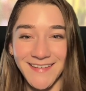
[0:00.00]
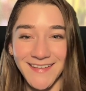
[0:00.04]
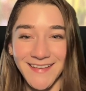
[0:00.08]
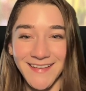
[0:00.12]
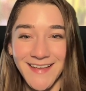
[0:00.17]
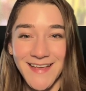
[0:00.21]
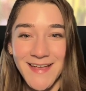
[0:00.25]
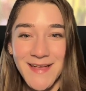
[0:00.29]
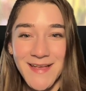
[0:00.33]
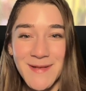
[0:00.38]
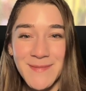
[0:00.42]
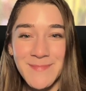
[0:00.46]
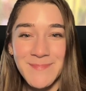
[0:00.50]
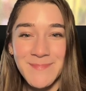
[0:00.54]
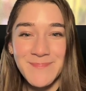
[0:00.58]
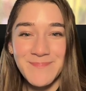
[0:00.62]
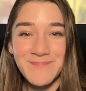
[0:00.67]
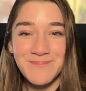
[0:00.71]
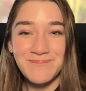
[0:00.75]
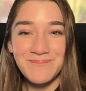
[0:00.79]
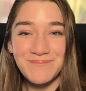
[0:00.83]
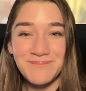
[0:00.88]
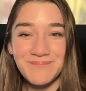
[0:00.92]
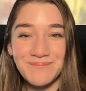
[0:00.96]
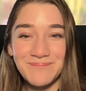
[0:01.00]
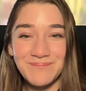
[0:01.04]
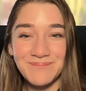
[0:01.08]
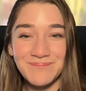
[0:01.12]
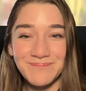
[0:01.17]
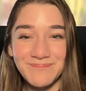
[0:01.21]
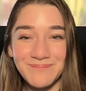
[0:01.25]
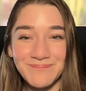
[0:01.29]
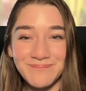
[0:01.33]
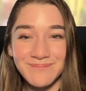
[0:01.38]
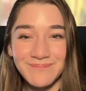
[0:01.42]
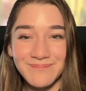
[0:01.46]
No, I'm not going to
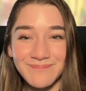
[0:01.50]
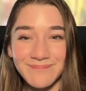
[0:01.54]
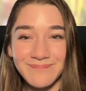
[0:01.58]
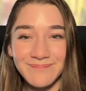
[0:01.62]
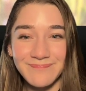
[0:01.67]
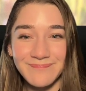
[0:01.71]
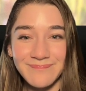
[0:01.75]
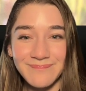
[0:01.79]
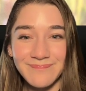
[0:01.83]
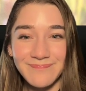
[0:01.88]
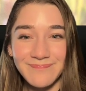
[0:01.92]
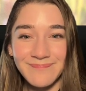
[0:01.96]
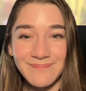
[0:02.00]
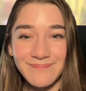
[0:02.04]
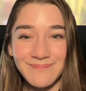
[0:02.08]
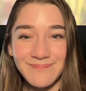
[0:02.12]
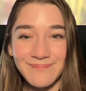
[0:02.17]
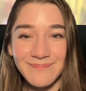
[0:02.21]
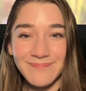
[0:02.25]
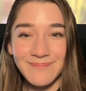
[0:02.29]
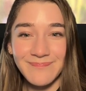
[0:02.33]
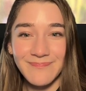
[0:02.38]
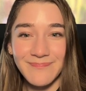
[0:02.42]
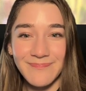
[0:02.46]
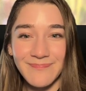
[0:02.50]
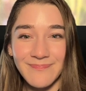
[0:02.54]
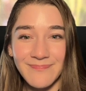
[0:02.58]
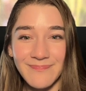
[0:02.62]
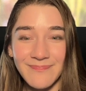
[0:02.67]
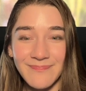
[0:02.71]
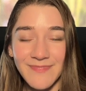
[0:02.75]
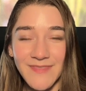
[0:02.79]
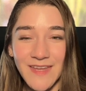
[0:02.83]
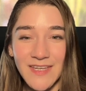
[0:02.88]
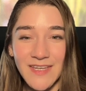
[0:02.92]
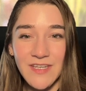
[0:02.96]
be on
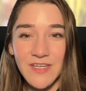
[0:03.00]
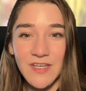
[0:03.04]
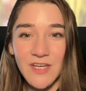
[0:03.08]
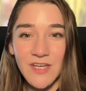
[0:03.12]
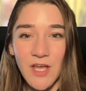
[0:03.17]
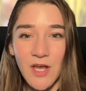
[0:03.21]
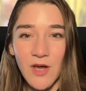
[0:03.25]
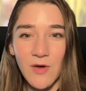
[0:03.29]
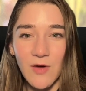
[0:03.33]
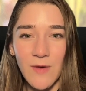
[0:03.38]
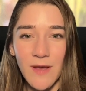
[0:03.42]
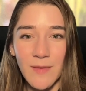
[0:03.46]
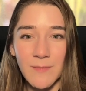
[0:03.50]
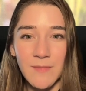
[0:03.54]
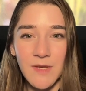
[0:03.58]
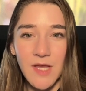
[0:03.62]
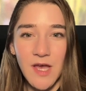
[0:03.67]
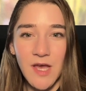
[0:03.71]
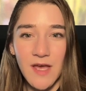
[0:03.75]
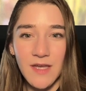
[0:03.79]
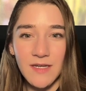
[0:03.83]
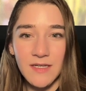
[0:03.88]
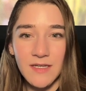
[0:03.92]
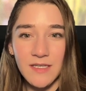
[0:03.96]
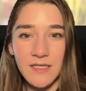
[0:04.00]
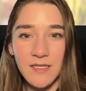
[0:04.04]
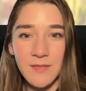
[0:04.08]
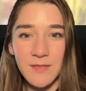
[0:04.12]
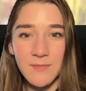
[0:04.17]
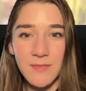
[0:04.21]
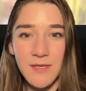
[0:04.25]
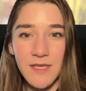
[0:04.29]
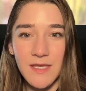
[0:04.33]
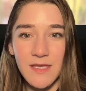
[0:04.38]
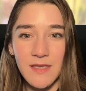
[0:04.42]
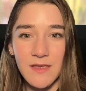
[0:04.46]
whatever that new app
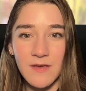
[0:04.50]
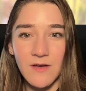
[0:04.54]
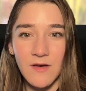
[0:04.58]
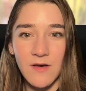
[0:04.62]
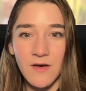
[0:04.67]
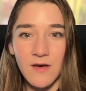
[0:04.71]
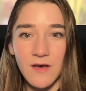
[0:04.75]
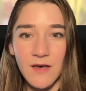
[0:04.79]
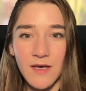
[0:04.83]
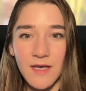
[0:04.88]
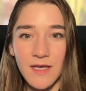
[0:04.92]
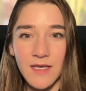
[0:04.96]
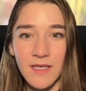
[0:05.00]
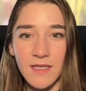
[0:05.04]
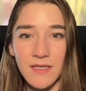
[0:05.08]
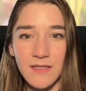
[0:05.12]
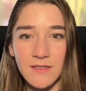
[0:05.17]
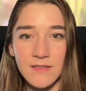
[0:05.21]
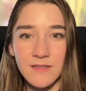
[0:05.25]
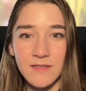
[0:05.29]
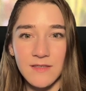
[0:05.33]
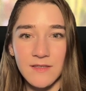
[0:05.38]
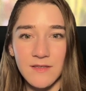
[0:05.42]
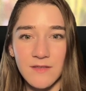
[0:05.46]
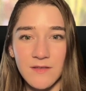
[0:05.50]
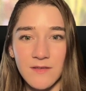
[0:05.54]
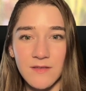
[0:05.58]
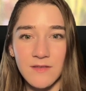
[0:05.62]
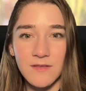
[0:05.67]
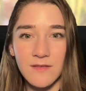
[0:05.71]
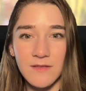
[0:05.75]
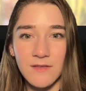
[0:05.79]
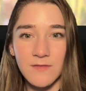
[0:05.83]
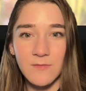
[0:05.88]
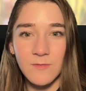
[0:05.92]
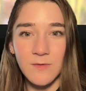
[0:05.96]
is, Red Note or
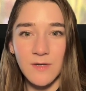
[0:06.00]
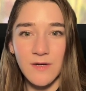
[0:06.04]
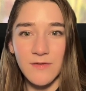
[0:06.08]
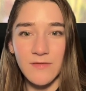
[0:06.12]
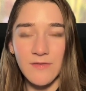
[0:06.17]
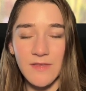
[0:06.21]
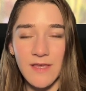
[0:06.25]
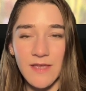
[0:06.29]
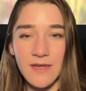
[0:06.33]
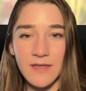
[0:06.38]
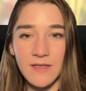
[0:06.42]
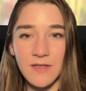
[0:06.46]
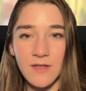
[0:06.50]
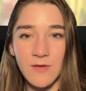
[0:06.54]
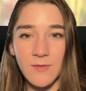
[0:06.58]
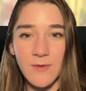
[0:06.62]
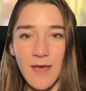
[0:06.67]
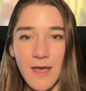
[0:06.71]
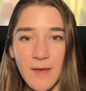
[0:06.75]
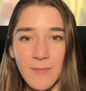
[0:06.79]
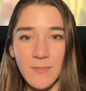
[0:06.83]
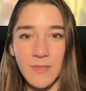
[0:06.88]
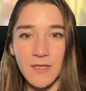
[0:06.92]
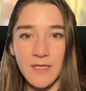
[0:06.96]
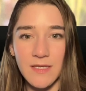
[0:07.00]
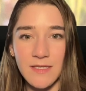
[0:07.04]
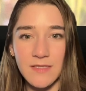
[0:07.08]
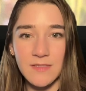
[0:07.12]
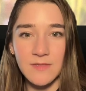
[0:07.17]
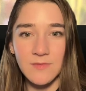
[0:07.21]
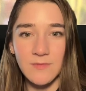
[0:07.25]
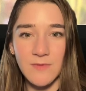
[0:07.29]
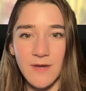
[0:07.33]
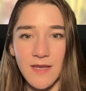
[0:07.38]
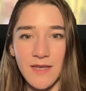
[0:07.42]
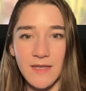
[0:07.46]
something. I will
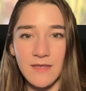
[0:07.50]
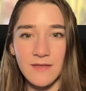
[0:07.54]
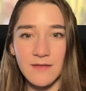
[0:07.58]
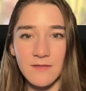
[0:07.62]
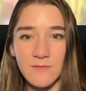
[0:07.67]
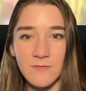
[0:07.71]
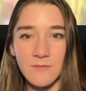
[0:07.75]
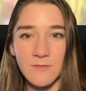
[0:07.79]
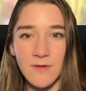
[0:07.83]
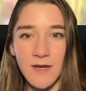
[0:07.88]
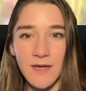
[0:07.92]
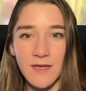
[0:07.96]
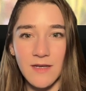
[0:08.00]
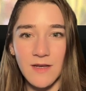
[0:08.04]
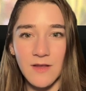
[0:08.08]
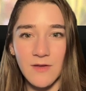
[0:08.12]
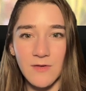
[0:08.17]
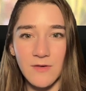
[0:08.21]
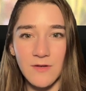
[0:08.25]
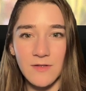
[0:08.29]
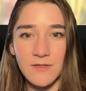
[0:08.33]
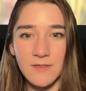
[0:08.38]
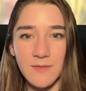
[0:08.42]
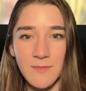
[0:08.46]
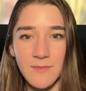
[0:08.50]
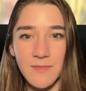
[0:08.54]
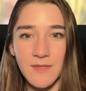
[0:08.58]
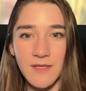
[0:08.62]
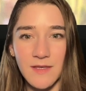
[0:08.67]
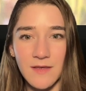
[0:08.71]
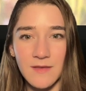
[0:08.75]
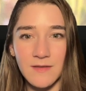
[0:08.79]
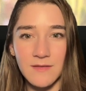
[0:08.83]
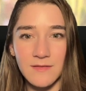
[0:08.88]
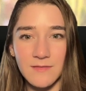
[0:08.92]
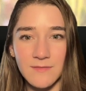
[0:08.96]
not be moving to there. I
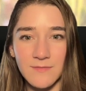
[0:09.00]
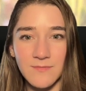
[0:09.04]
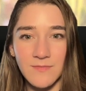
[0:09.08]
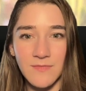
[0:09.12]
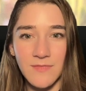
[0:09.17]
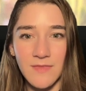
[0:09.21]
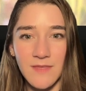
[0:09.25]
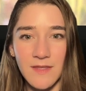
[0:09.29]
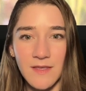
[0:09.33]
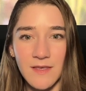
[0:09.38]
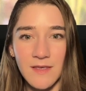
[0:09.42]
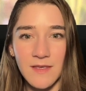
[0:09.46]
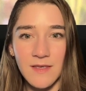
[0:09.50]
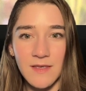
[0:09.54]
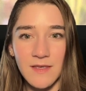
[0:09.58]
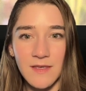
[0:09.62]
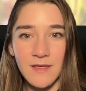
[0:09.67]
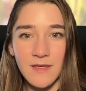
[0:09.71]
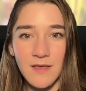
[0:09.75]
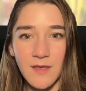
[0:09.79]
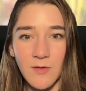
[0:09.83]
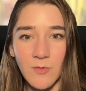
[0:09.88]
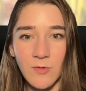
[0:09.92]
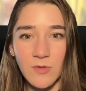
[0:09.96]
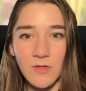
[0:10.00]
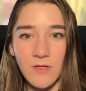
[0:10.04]
don't know anything about it.